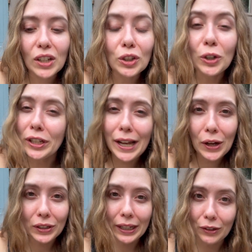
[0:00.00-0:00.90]
learning
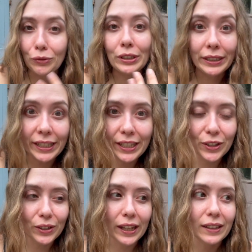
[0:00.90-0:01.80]
how to like release
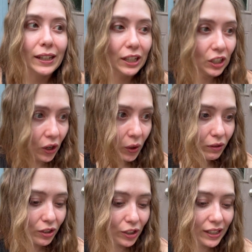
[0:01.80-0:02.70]
or like let go of
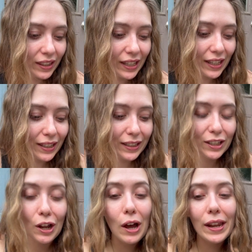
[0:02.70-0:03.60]
certain things
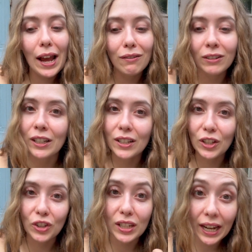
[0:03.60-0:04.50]
and not have like
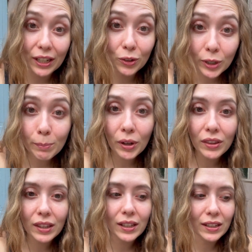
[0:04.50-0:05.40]
such a tight grip
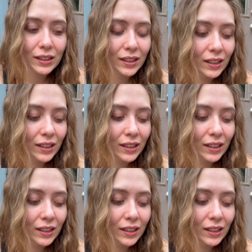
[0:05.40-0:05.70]
on things